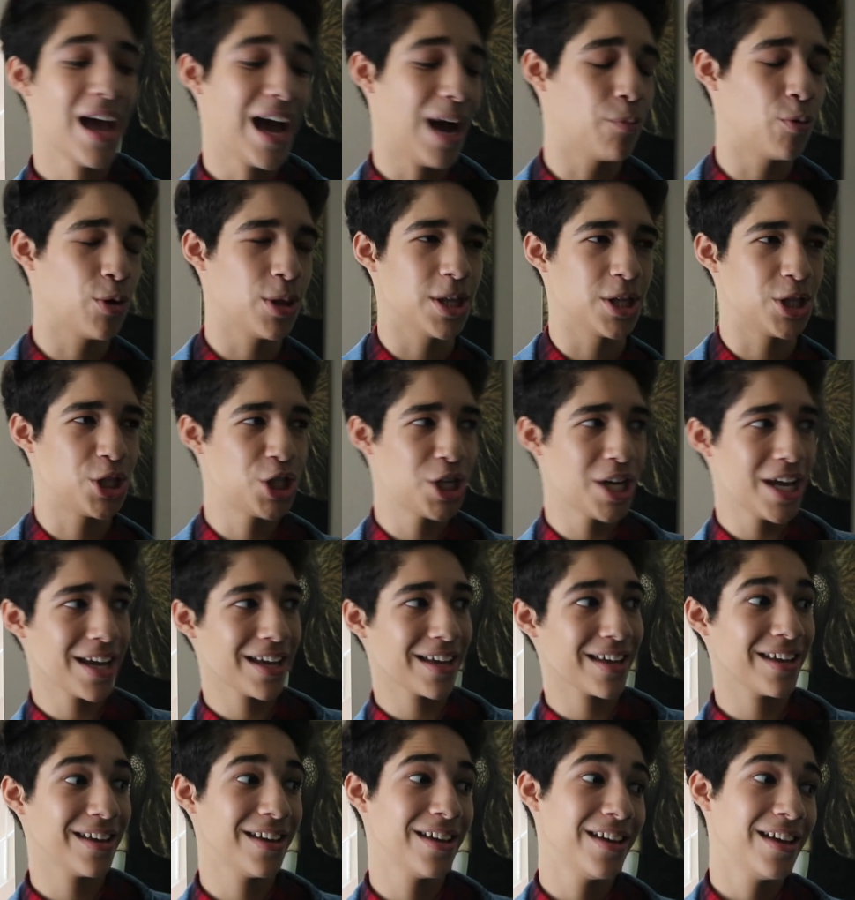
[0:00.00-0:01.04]
I'm with a
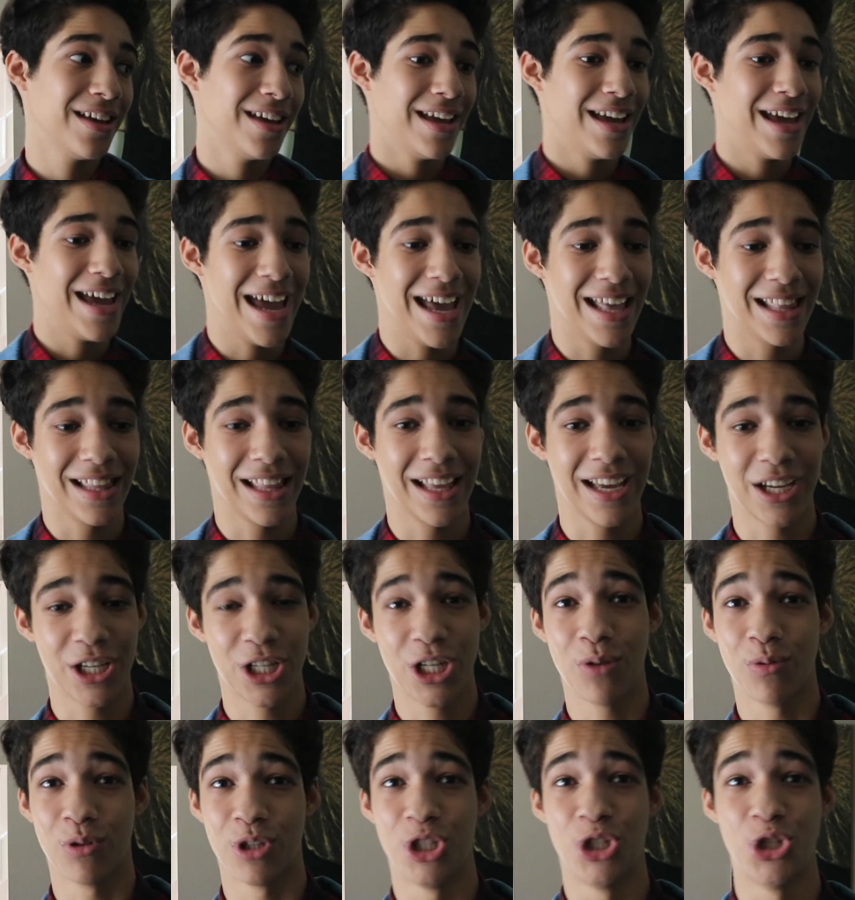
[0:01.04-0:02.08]
chick and like
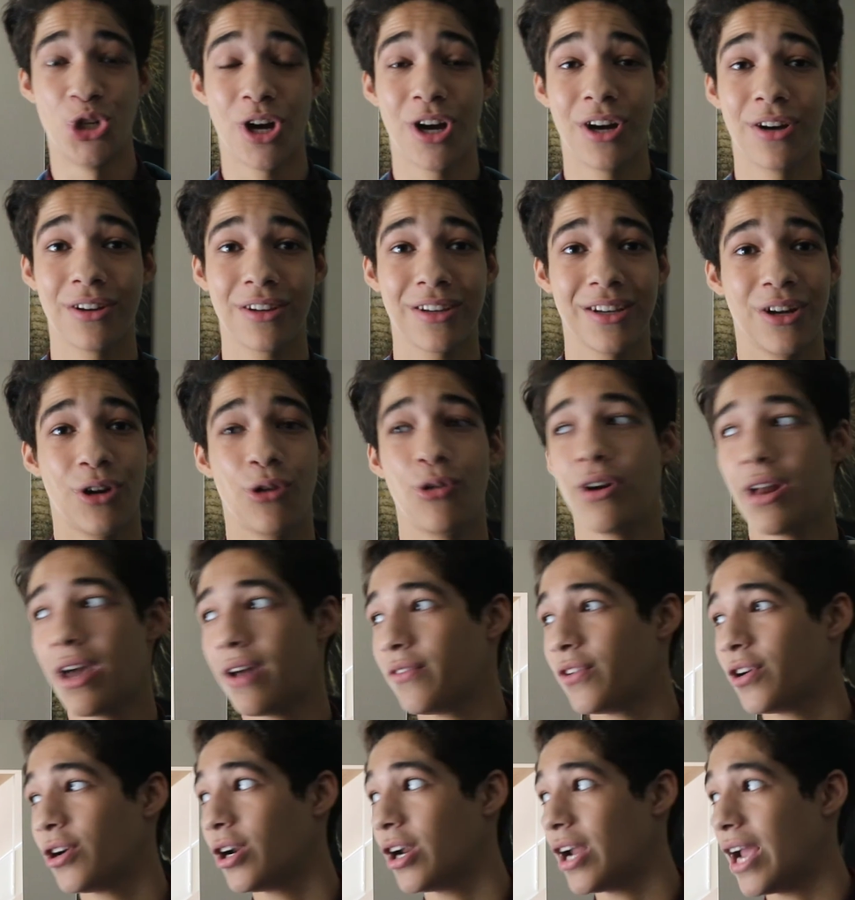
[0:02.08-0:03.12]
she was drunk or
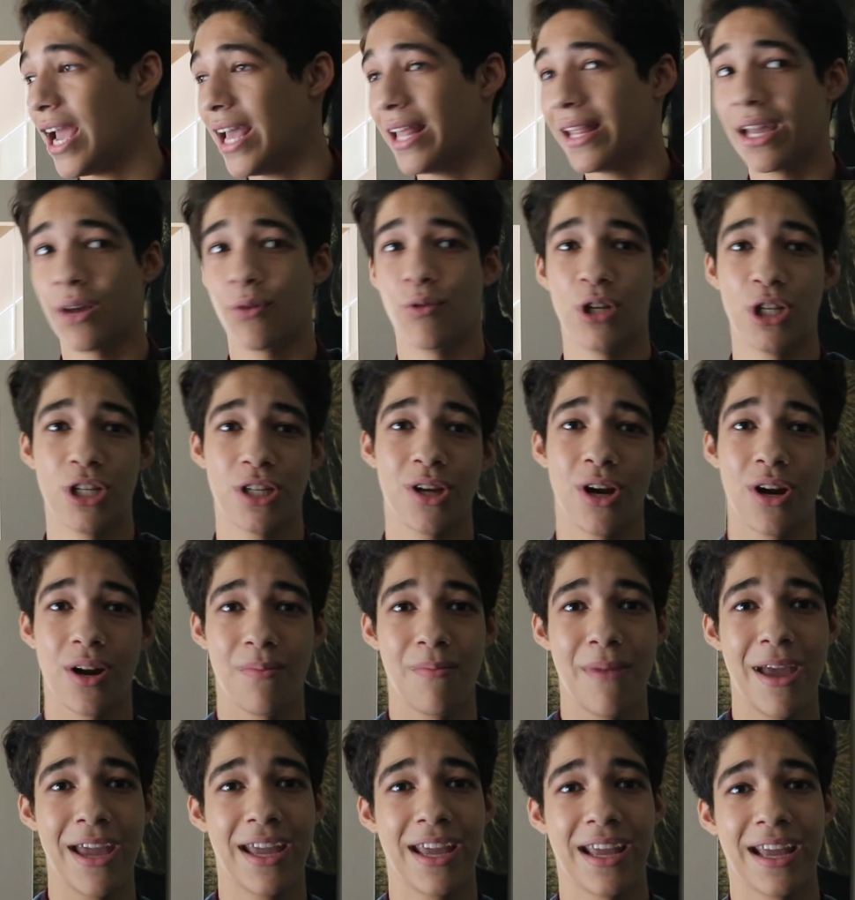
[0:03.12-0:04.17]
whatever, and like we just
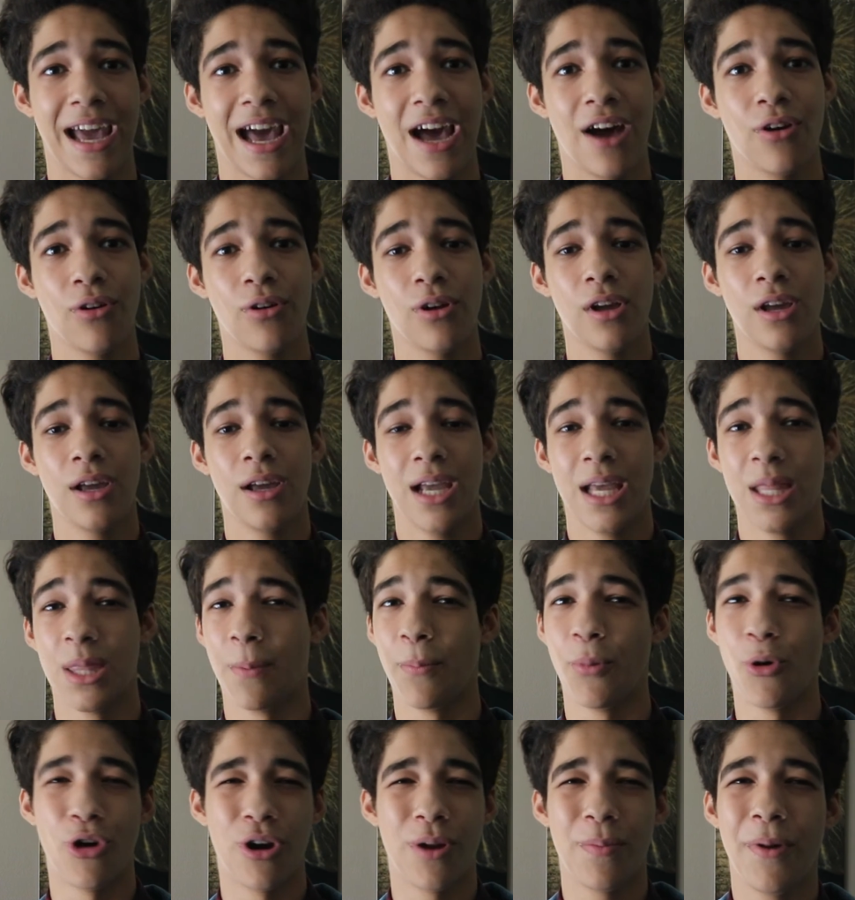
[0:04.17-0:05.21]
started making out in the
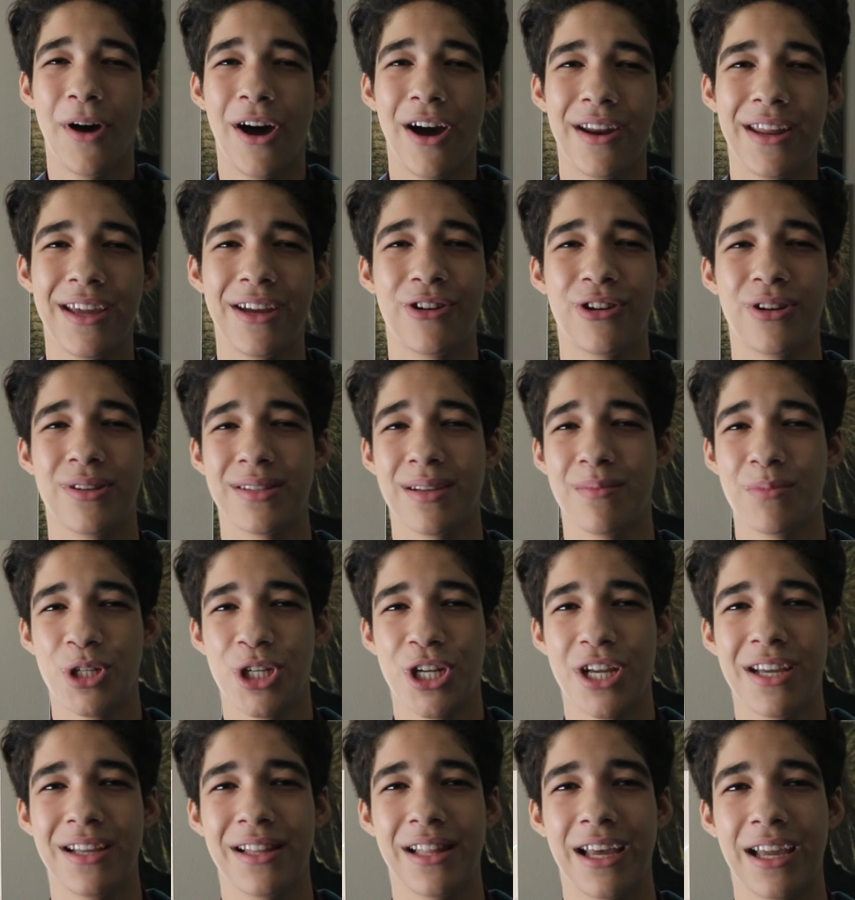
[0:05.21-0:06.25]
porta potty or some
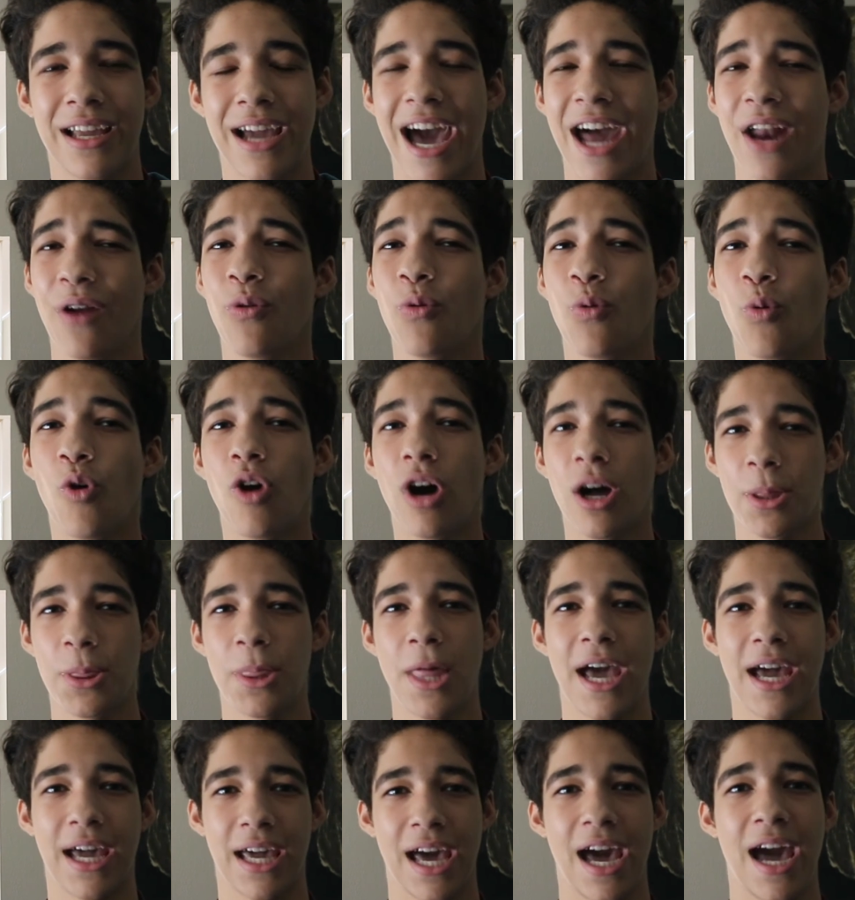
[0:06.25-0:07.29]
shit. Like, I don't want
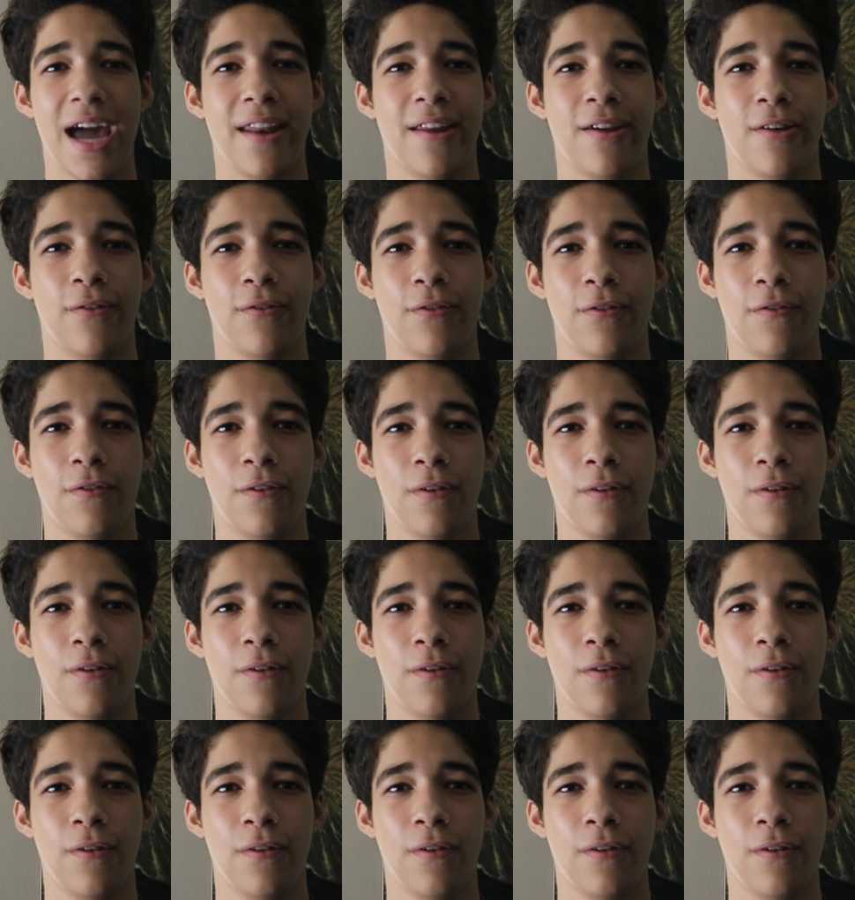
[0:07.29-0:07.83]
that kind of